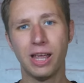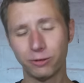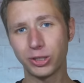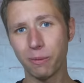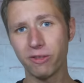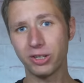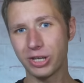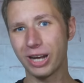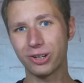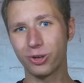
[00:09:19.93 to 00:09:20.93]
If some of the
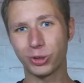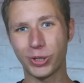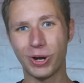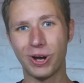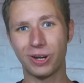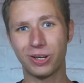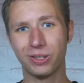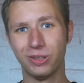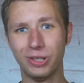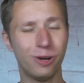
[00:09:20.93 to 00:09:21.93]
technical talk,
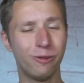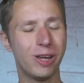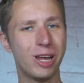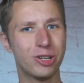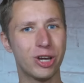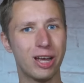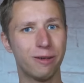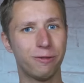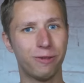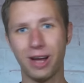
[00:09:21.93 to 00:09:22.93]
low
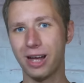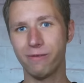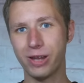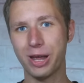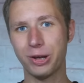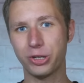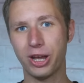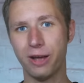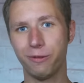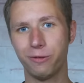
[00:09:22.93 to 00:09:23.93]
VHF, high
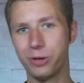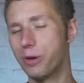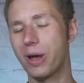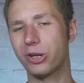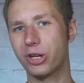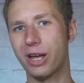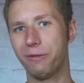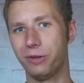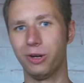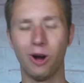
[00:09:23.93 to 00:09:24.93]
VHF,
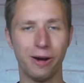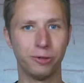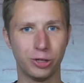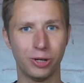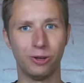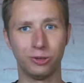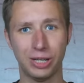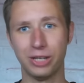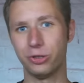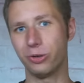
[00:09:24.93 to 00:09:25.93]
UHF, and RF channels
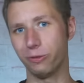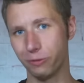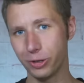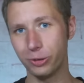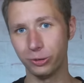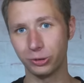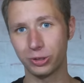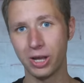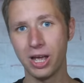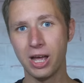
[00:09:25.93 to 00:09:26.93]
has you
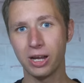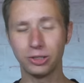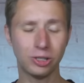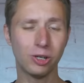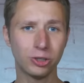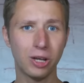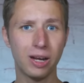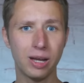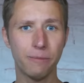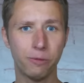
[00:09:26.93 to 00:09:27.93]
confused, consider
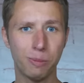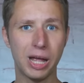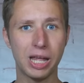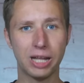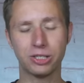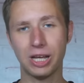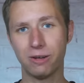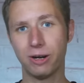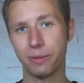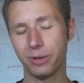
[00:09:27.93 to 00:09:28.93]
signing up for my
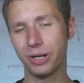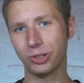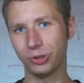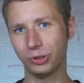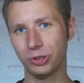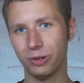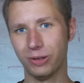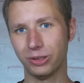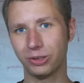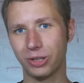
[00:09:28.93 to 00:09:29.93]
antenna recommendation
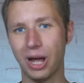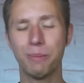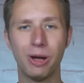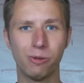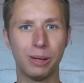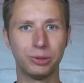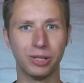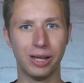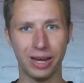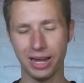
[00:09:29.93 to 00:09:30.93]
service on my
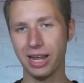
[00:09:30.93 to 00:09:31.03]
website at